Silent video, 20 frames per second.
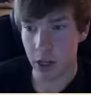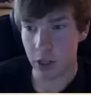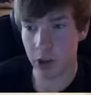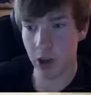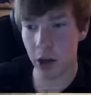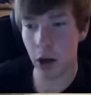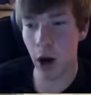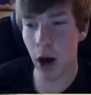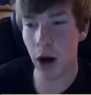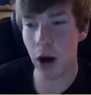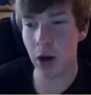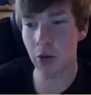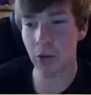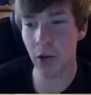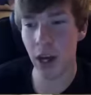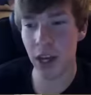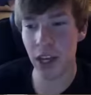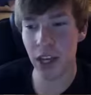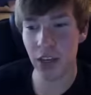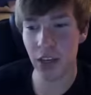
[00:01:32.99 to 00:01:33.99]
So out
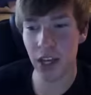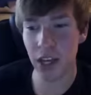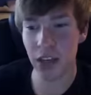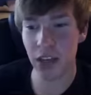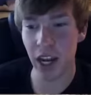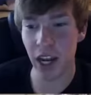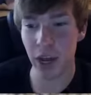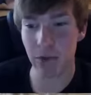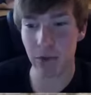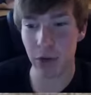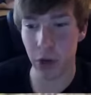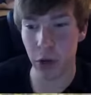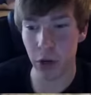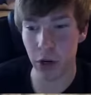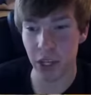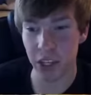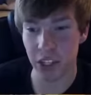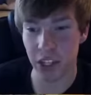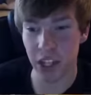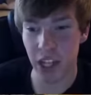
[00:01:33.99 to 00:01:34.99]
of anything that I've
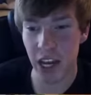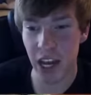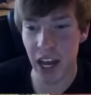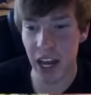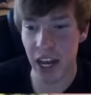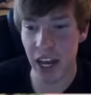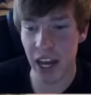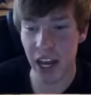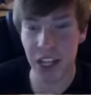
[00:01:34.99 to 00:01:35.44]
noticed today,